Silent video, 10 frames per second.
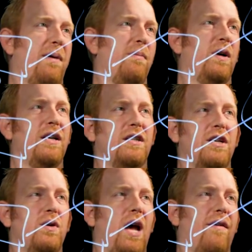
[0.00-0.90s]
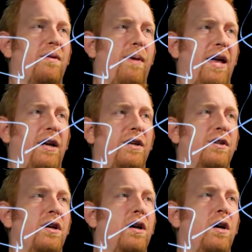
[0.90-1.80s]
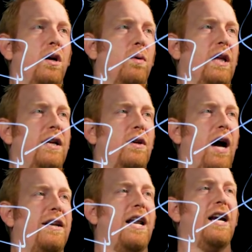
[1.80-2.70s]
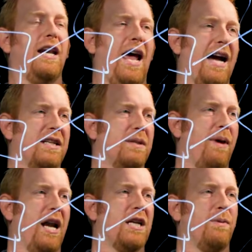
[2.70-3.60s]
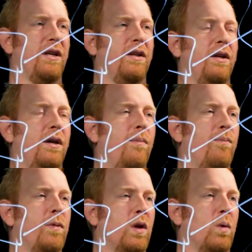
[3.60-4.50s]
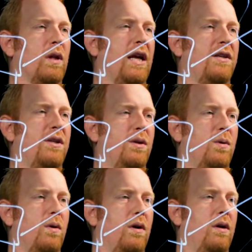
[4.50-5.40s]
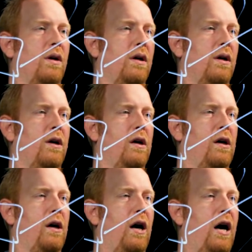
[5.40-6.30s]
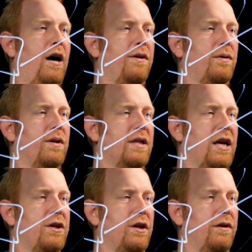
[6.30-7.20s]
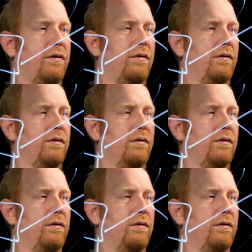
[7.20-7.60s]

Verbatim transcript: capabilities that you have to manage related to identity and access management, related to authorization,